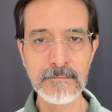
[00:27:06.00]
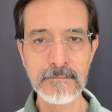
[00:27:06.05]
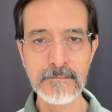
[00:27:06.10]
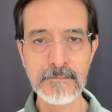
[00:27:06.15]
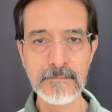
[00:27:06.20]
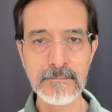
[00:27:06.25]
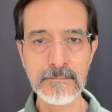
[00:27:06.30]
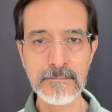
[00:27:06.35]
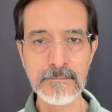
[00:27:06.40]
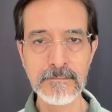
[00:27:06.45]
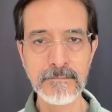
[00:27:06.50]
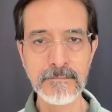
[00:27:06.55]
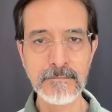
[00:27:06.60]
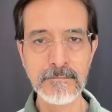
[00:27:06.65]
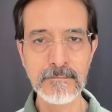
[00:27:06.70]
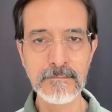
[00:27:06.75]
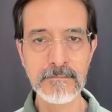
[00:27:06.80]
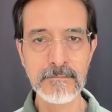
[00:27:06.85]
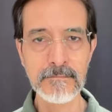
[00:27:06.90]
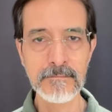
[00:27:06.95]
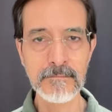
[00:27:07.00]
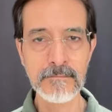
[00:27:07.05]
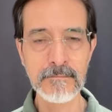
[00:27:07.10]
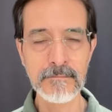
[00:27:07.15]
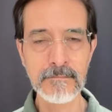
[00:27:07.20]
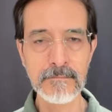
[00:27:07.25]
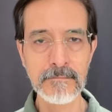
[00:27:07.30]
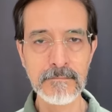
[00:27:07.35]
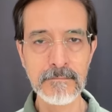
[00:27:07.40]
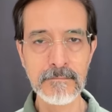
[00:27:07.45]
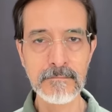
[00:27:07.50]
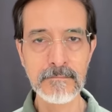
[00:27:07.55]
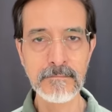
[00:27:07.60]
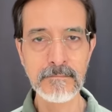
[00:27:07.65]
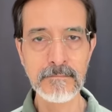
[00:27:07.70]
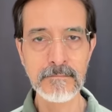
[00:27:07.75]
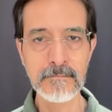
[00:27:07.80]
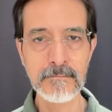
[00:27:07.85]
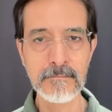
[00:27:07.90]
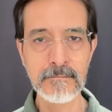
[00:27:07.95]

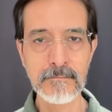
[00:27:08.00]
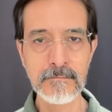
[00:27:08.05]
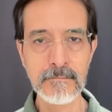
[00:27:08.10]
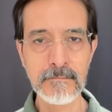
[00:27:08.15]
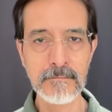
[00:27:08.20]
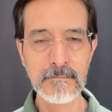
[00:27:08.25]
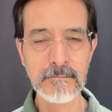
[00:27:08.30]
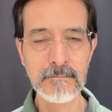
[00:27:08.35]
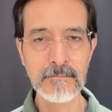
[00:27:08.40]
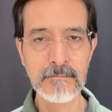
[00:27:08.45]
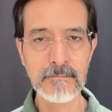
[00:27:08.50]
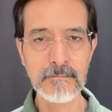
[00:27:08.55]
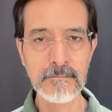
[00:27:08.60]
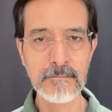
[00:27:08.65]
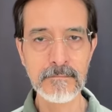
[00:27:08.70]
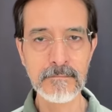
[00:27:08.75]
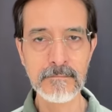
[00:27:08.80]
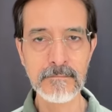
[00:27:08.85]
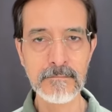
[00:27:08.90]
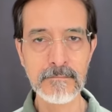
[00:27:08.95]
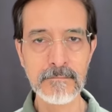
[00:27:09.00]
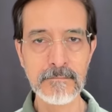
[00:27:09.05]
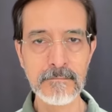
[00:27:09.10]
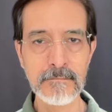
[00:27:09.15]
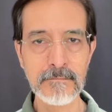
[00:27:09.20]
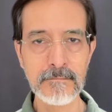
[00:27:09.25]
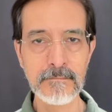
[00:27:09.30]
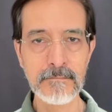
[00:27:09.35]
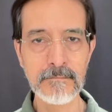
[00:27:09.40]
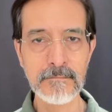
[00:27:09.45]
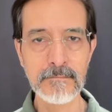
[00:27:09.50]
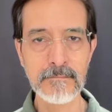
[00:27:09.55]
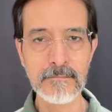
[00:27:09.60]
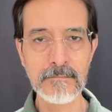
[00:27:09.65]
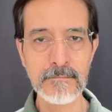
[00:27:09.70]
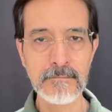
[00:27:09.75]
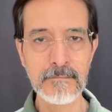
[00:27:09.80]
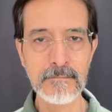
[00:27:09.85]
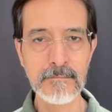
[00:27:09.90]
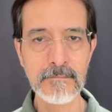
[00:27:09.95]

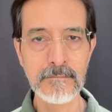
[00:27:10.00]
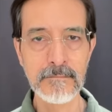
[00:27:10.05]
This person isn't speaking.